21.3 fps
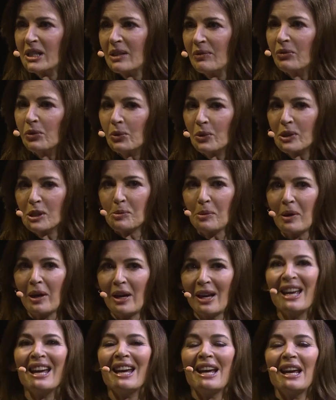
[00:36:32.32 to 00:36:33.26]
is influenced
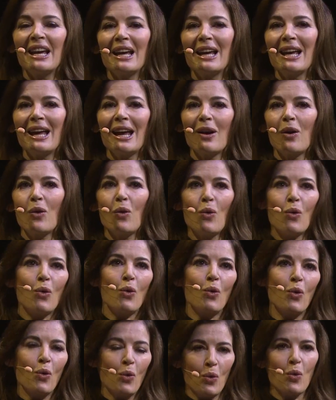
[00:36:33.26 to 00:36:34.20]
by,
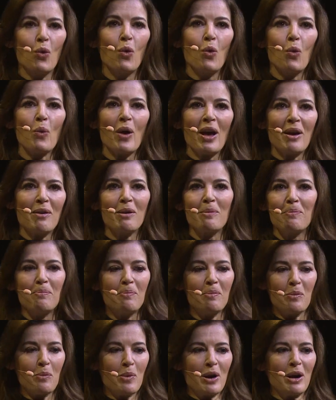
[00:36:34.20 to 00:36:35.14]
or
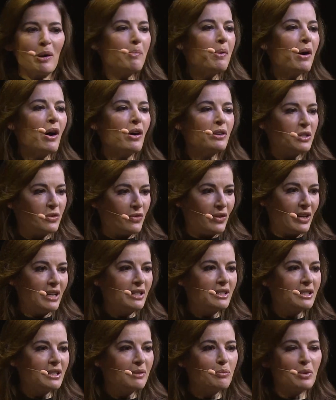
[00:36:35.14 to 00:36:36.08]
we're a part of
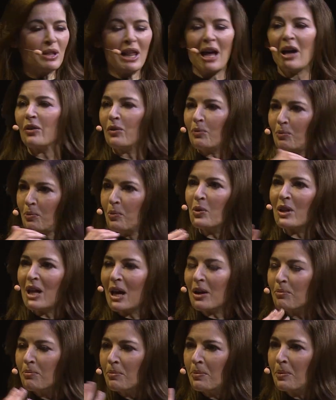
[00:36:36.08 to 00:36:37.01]
it,
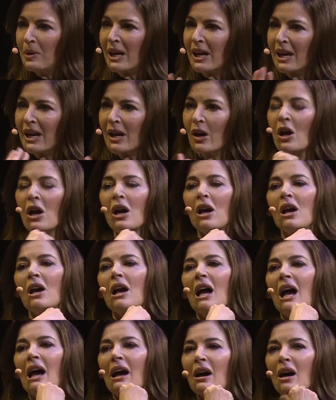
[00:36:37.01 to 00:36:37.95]
without being,
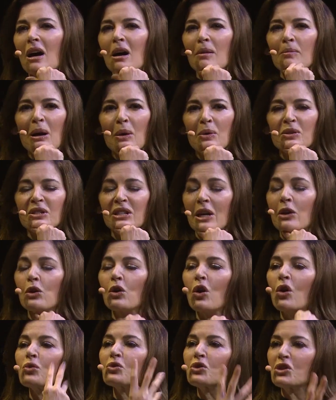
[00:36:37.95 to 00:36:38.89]
I would say,
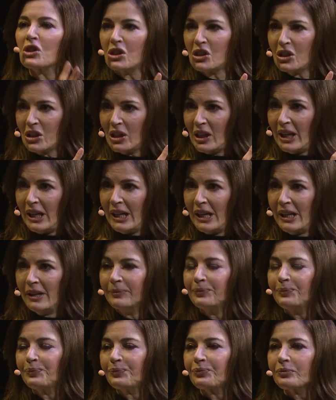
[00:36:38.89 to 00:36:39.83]

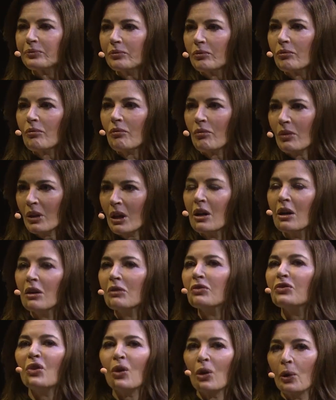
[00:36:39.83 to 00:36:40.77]
consciously
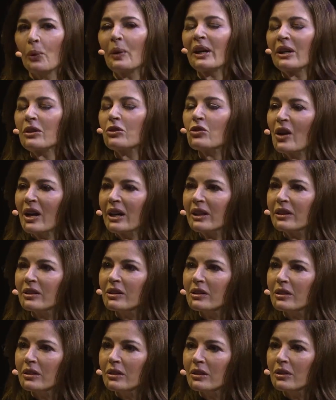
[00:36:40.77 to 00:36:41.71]
following a
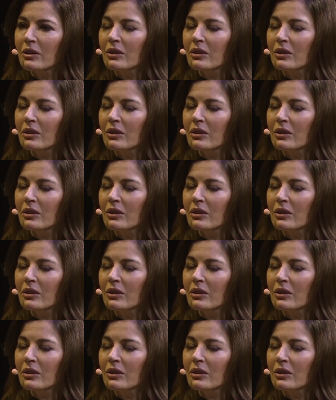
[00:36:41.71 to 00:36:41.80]
trend.